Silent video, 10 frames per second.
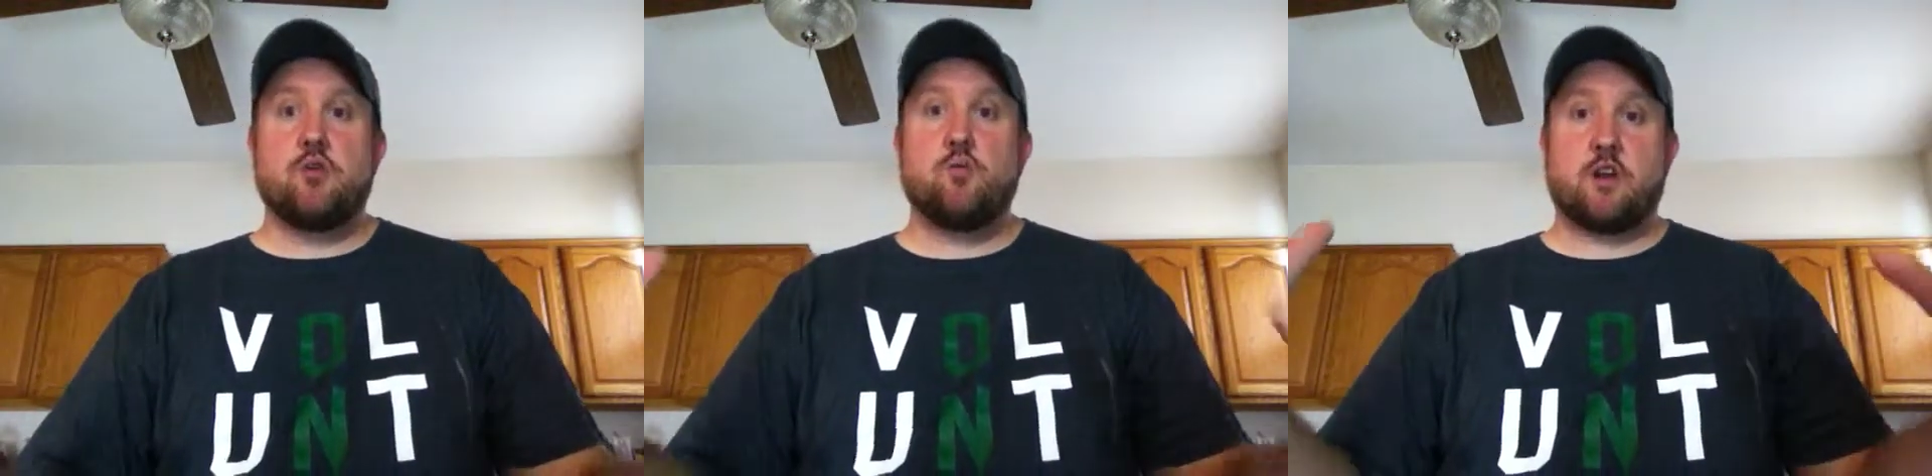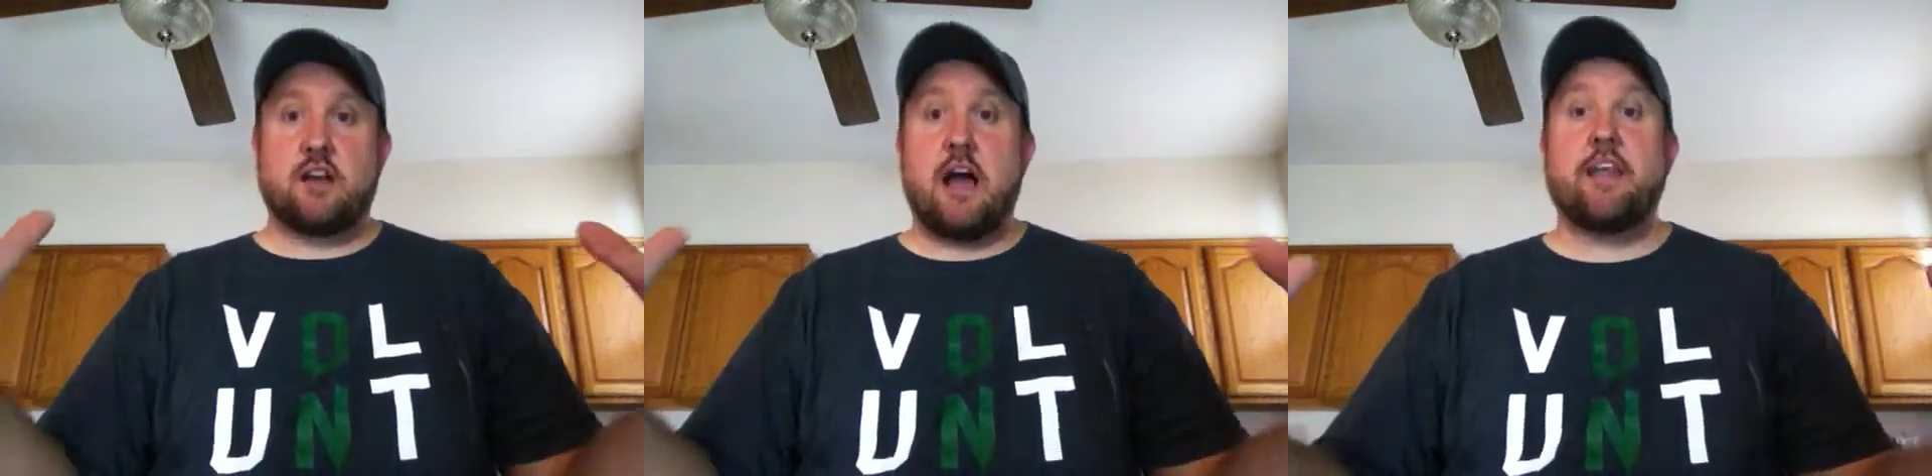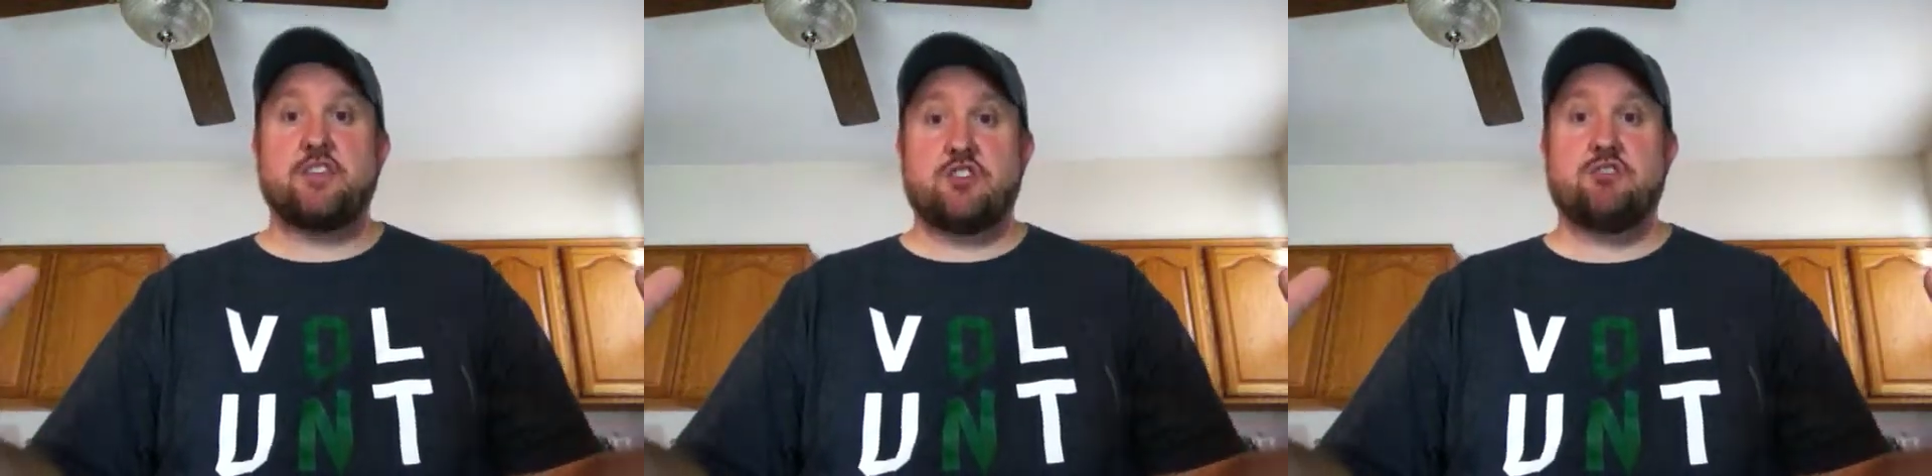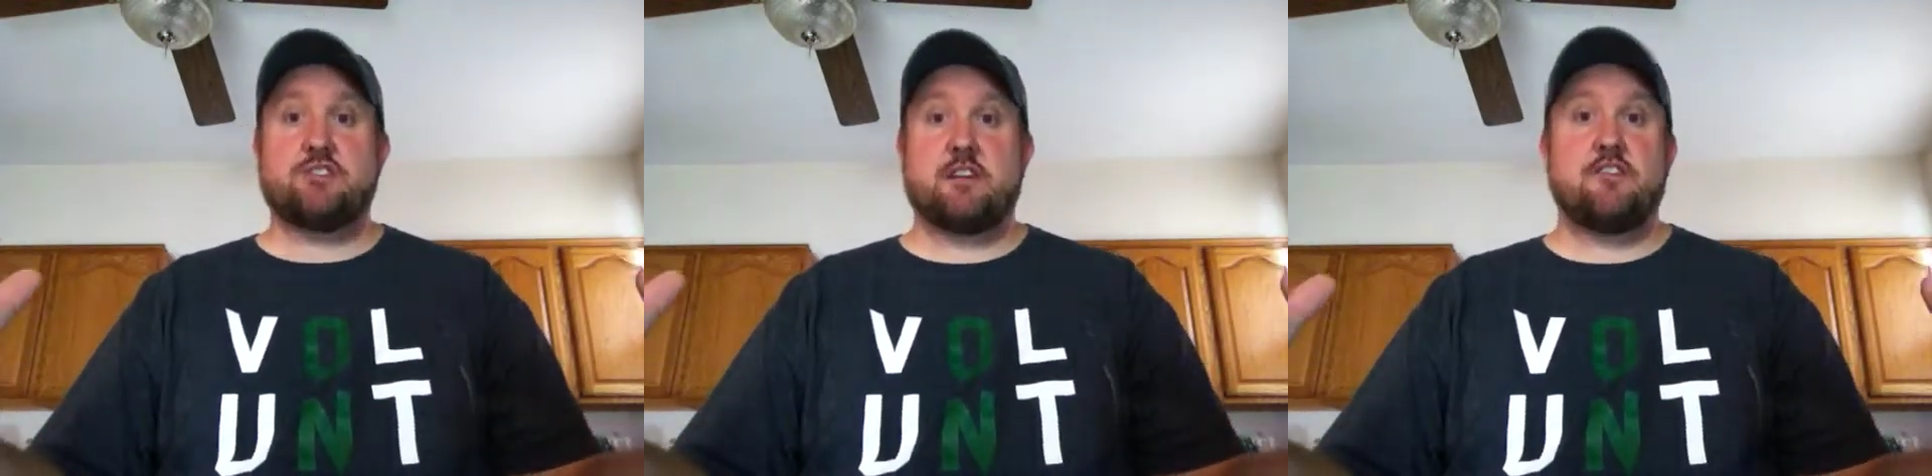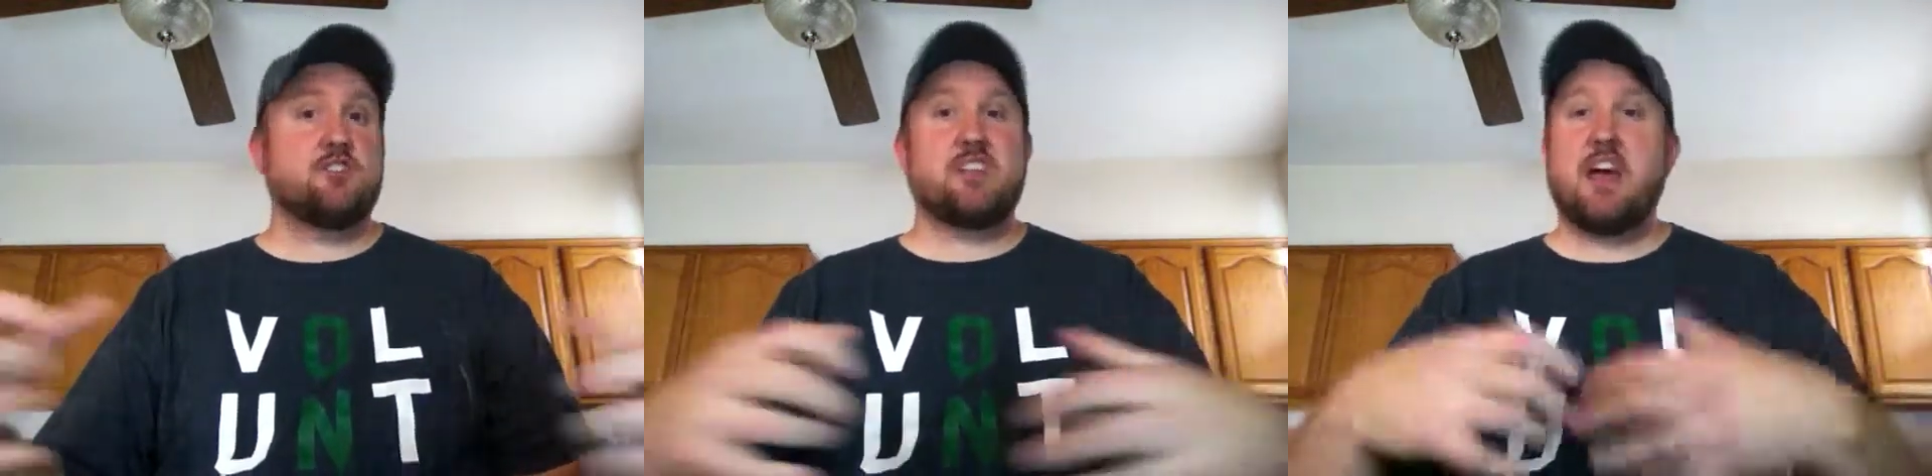where God is using.
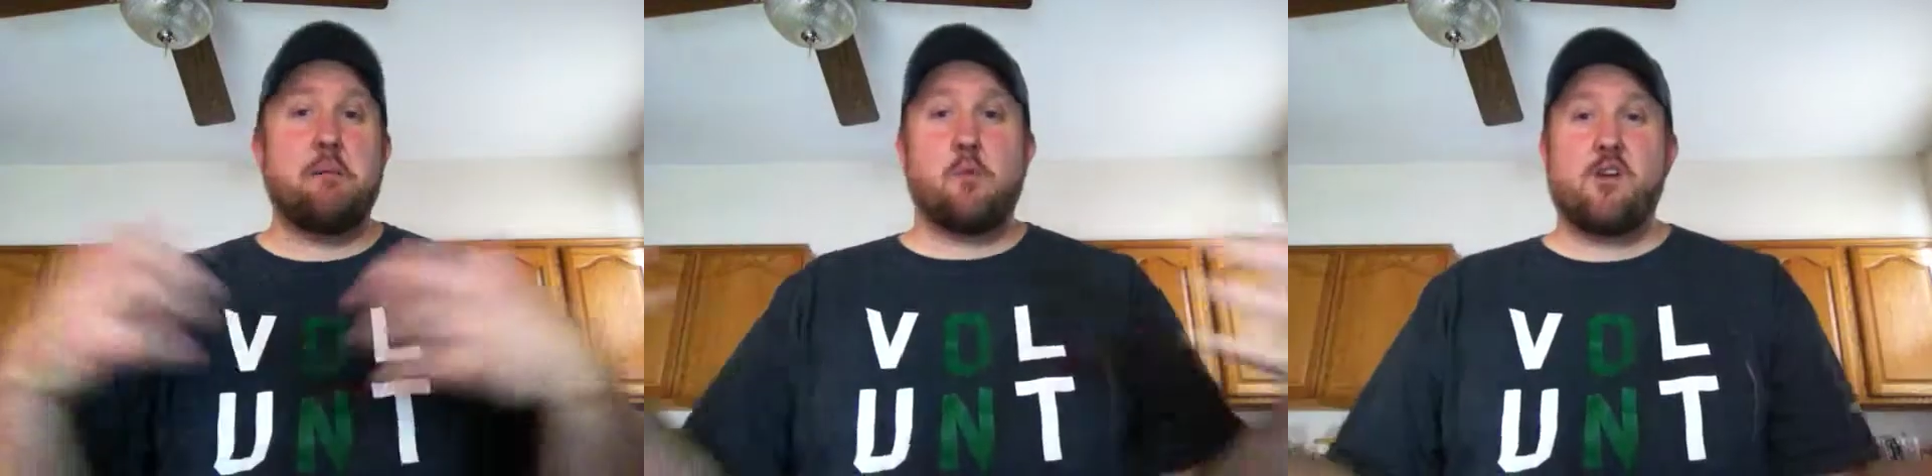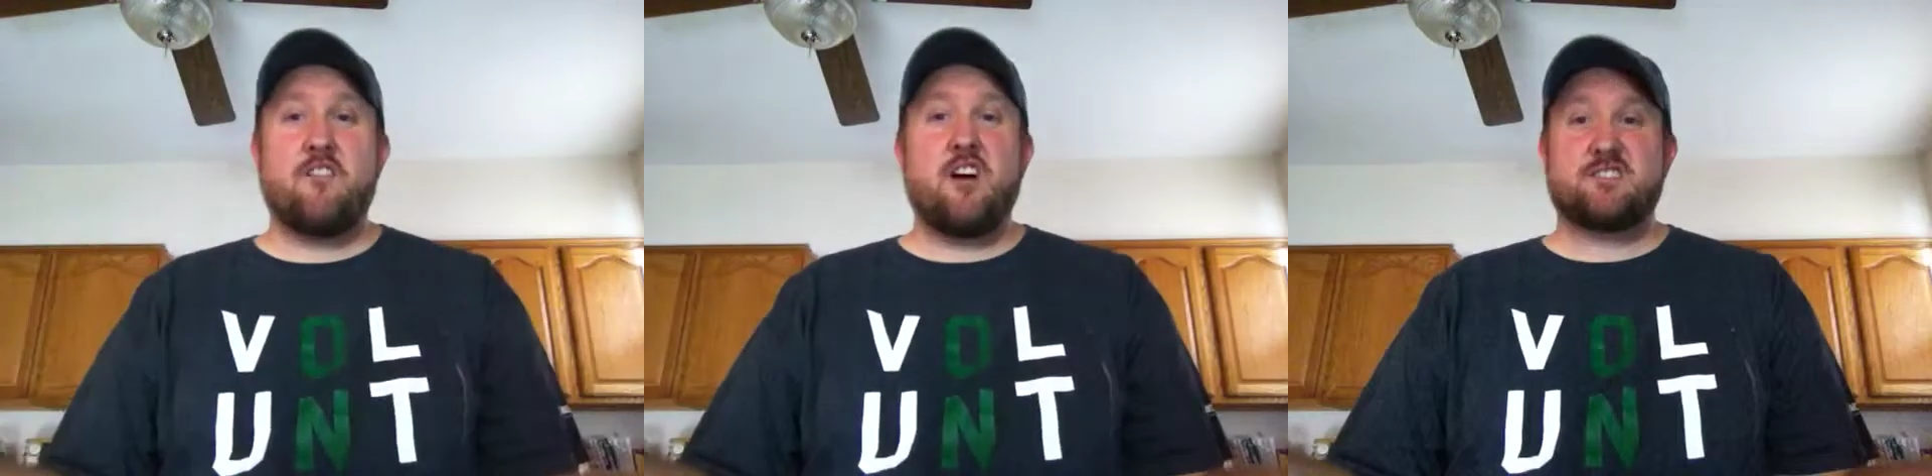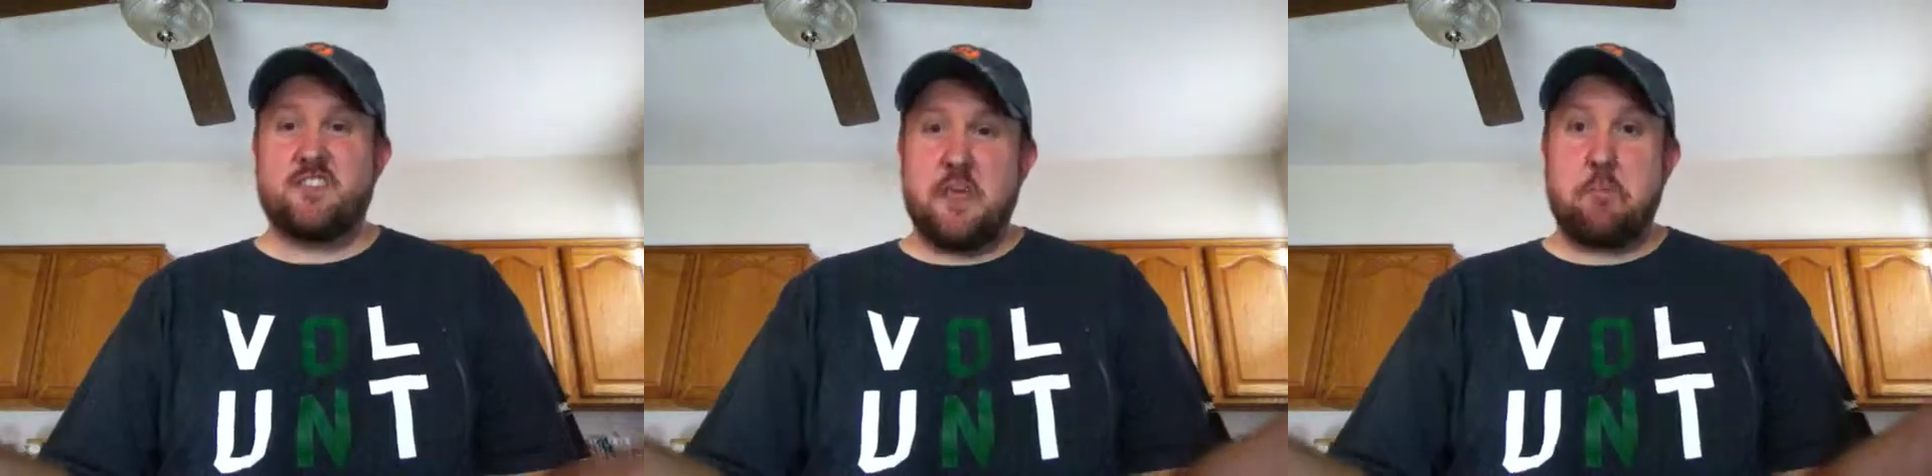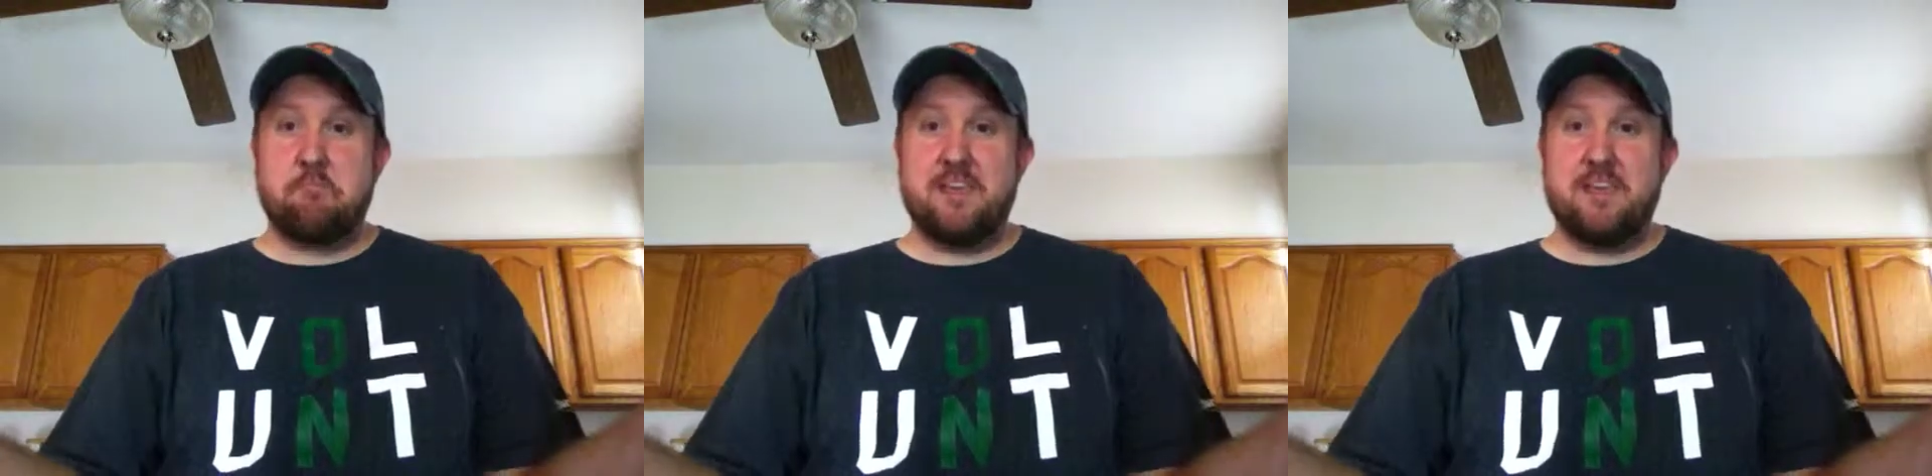There's a lot more of us than them.